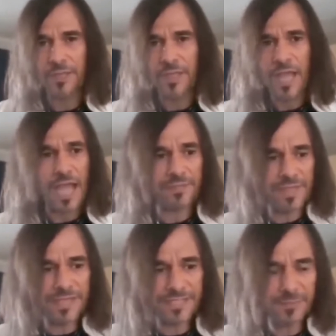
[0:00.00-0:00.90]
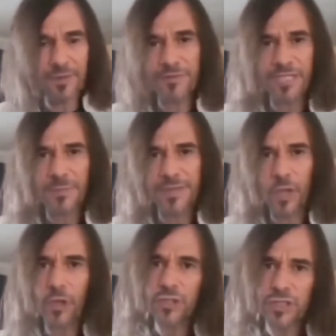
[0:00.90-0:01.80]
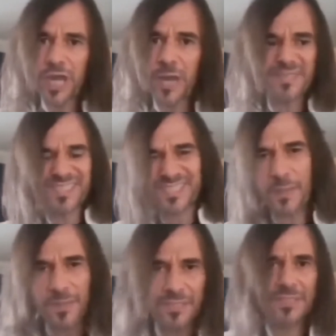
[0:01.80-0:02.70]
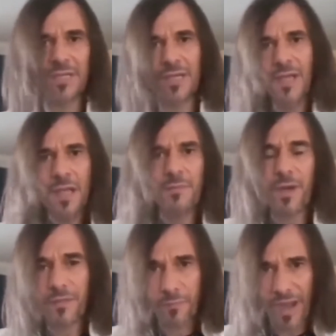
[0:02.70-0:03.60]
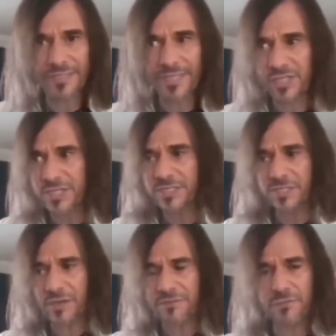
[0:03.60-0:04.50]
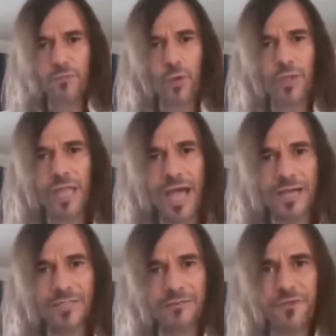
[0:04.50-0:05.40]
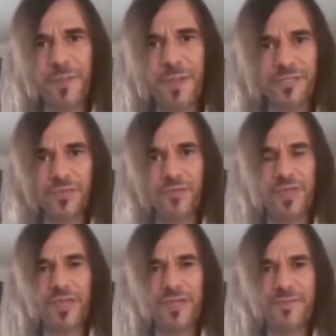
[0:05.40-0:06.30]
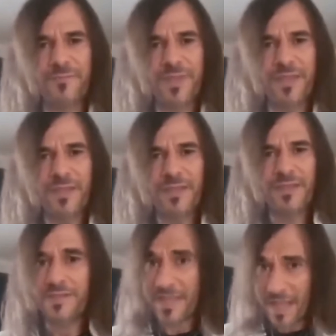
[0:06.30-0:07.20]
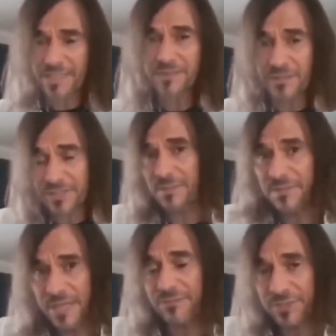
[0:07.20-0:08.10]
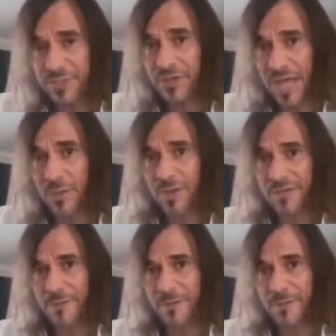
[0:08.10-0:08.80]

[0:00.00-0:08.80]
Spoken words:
And these spirits can be conjured up and summoned by the practitioners of the royal art of Freemasonry. They ask for something in return, however.